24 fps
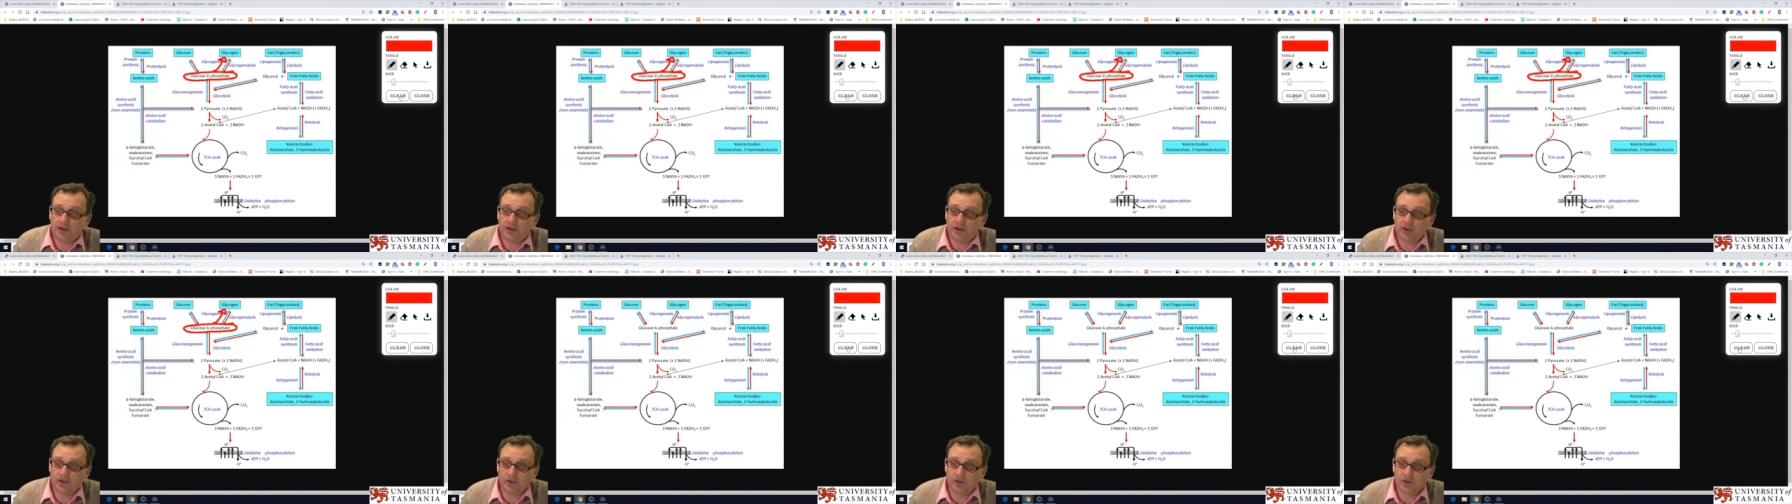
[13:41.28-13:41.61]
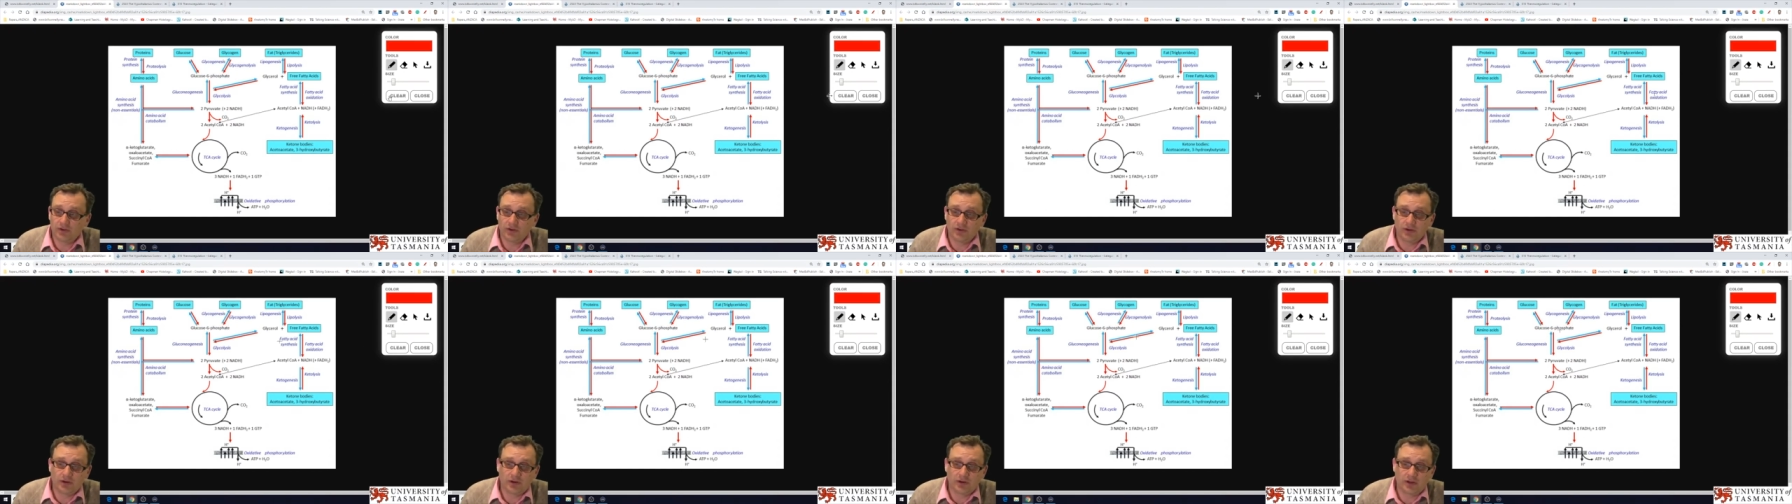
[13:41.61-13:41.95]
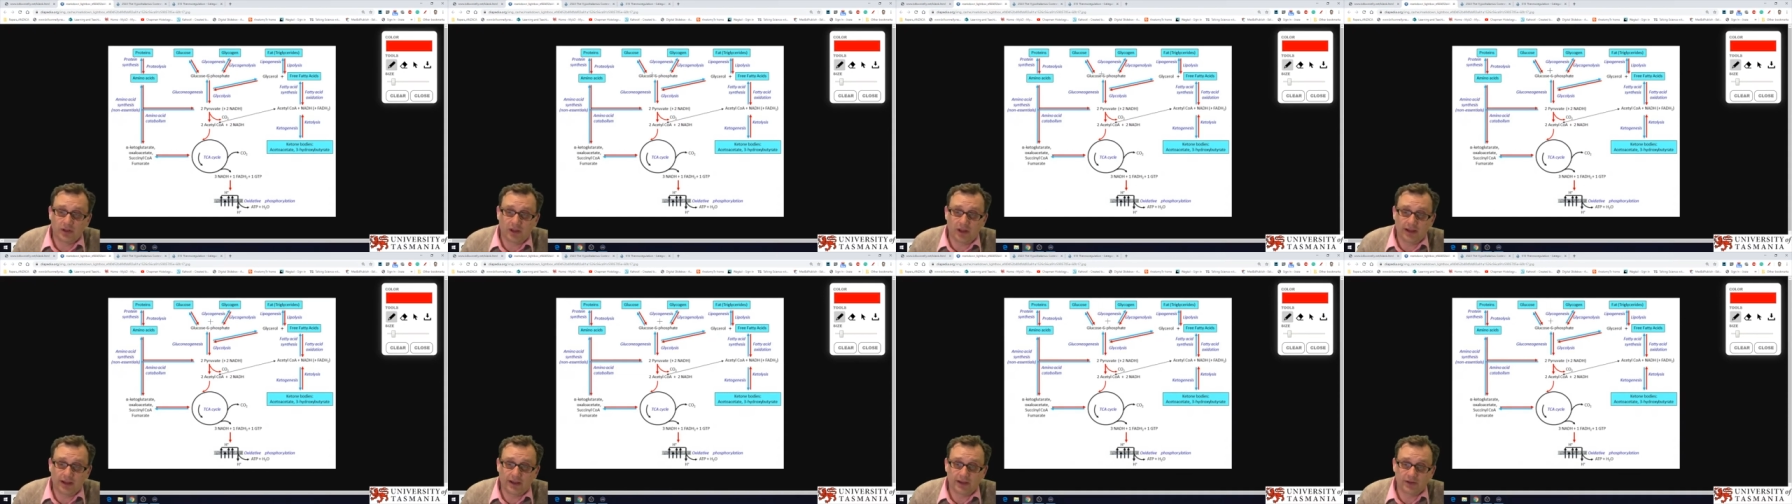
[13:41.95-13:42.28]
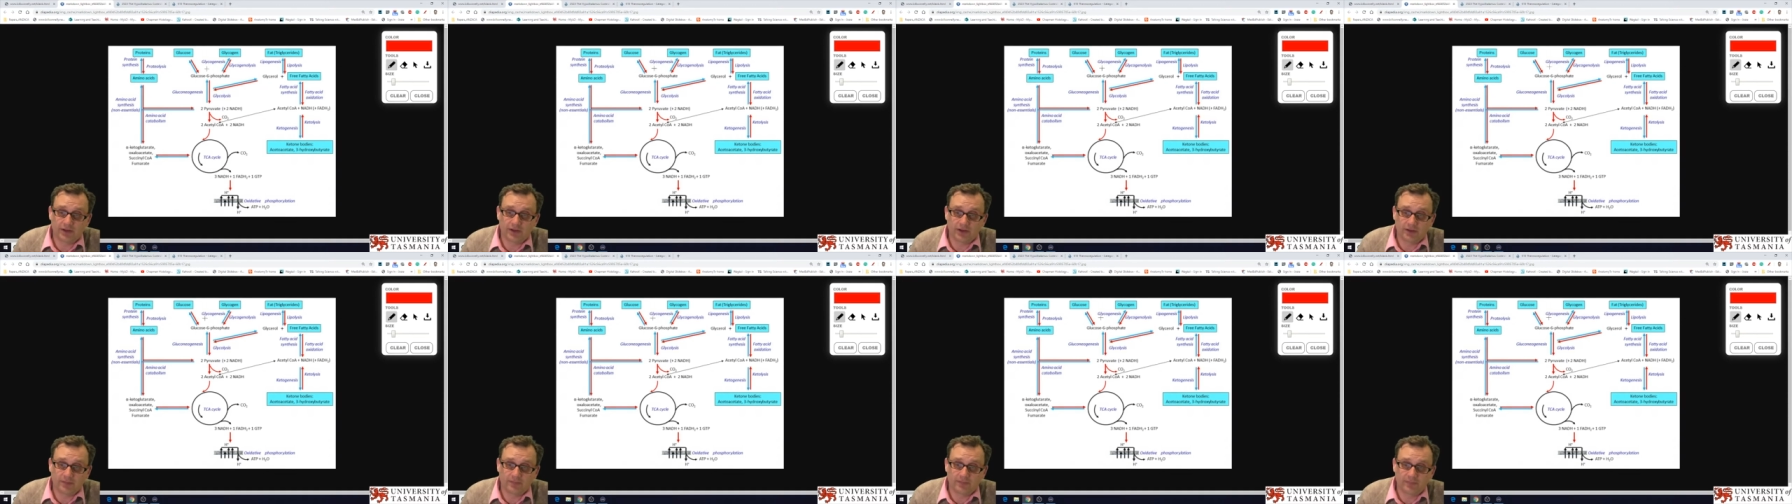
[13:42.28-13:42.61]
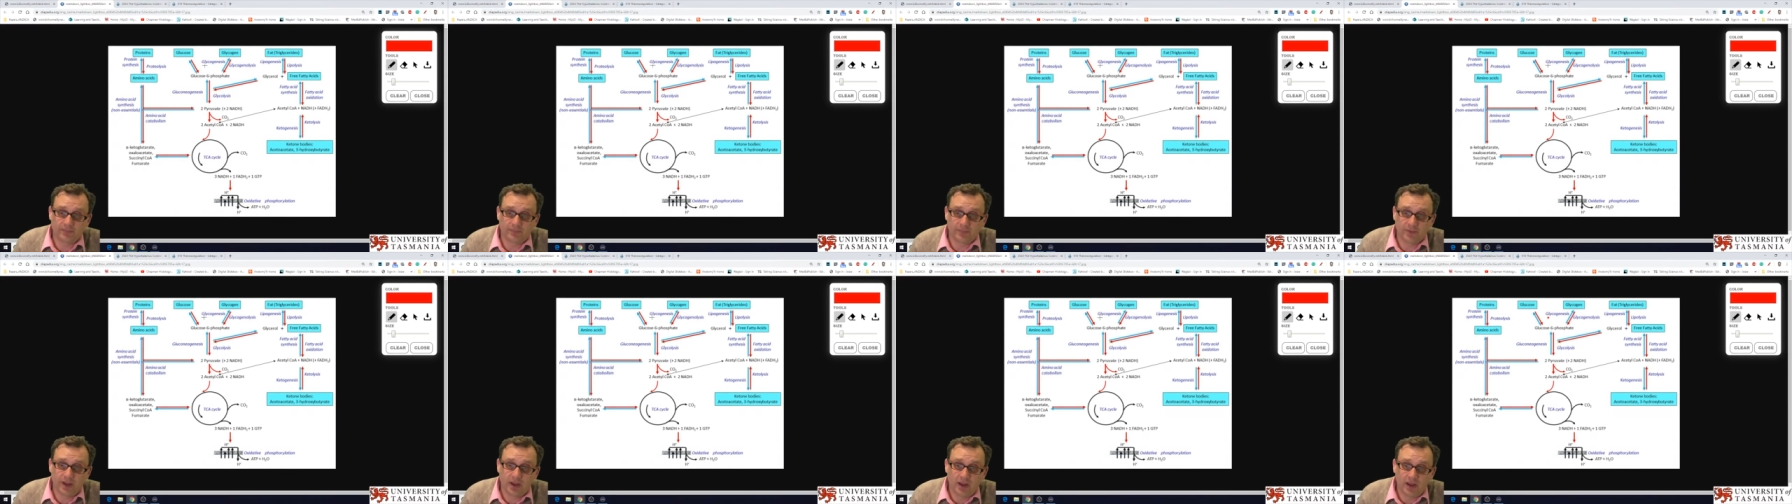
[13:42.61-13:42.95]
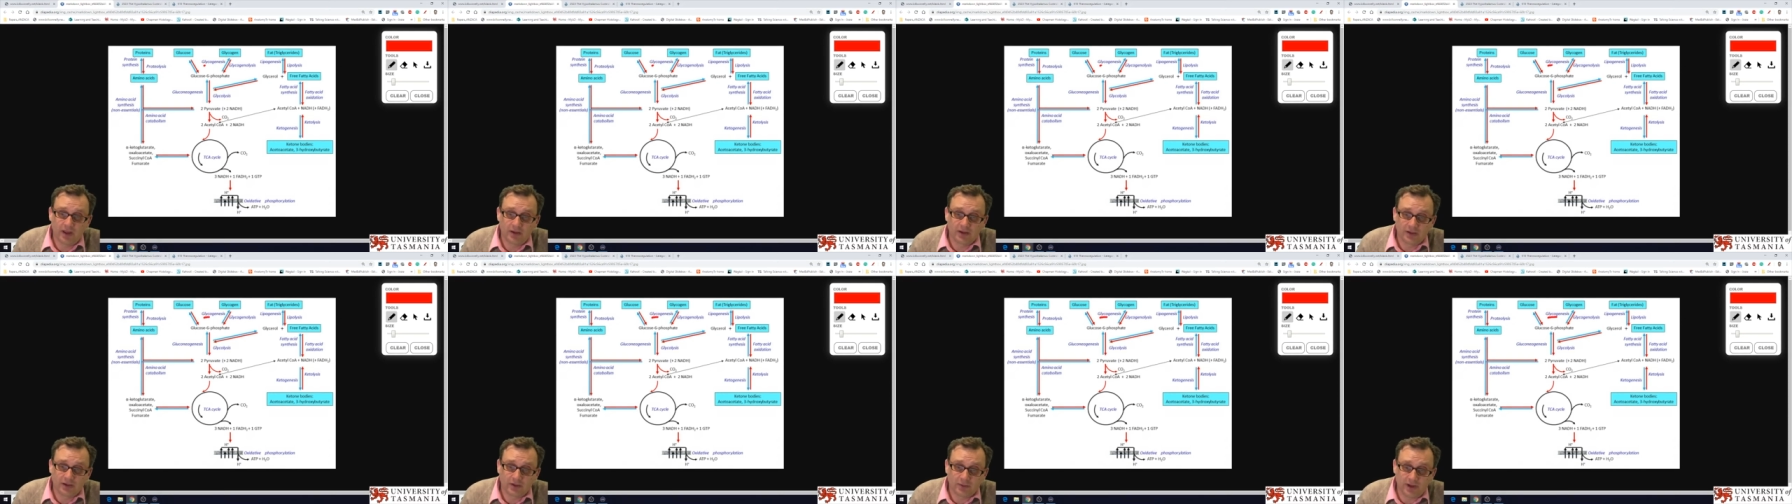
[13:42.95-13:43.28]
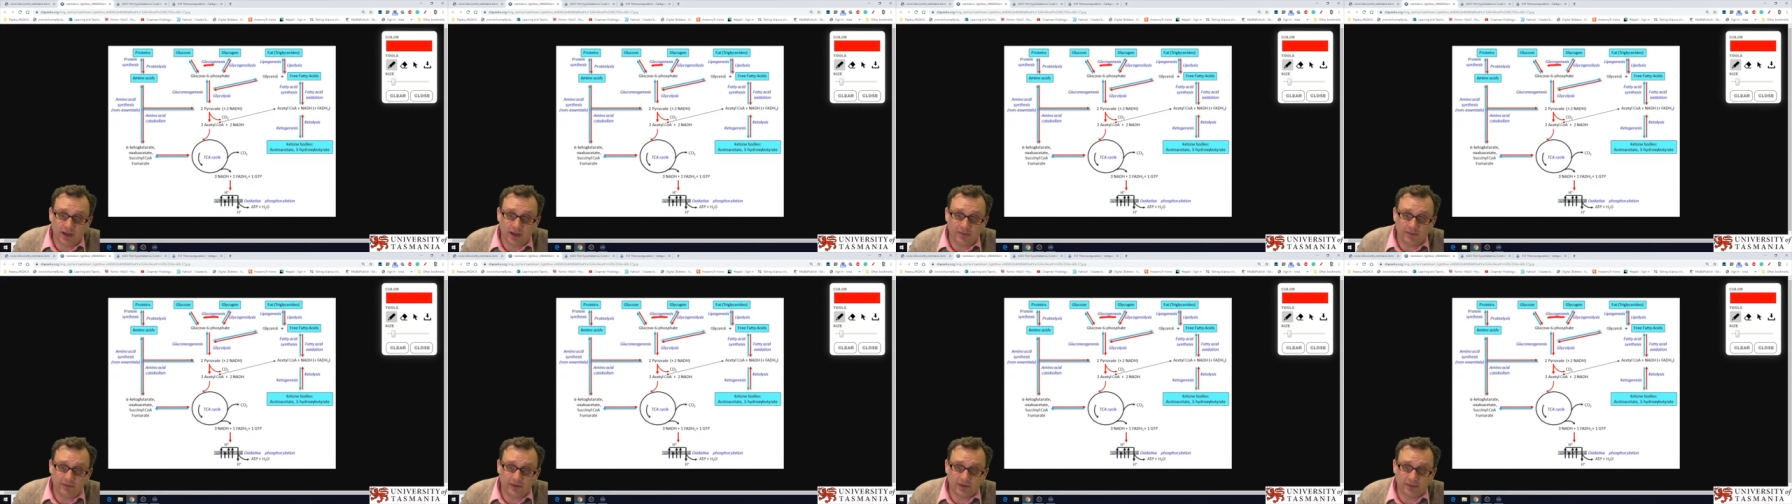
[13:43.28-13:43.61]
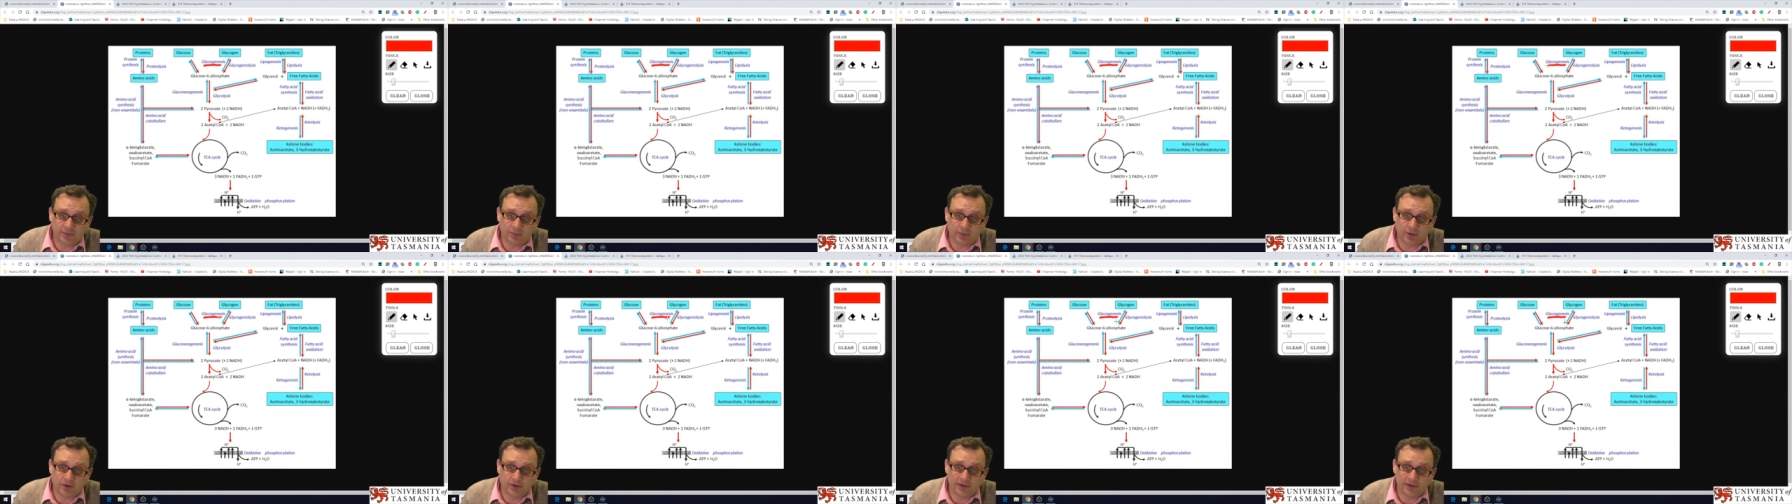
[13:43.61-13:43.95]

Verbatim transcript: into glycogen. So we have